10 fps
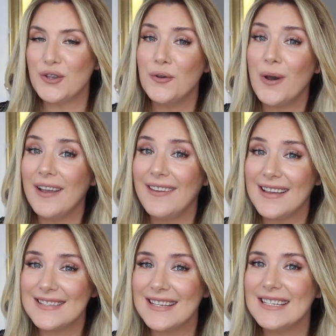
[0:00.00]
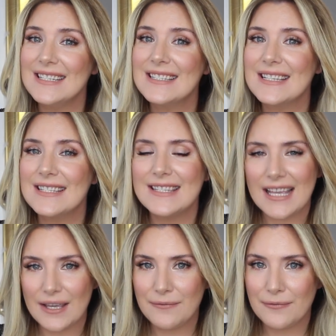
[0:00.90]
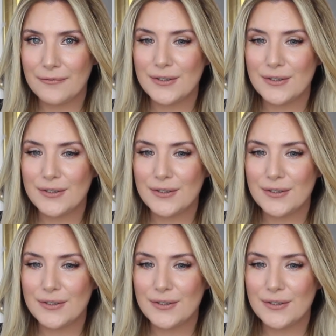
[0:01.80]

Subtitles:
So I guess it is safe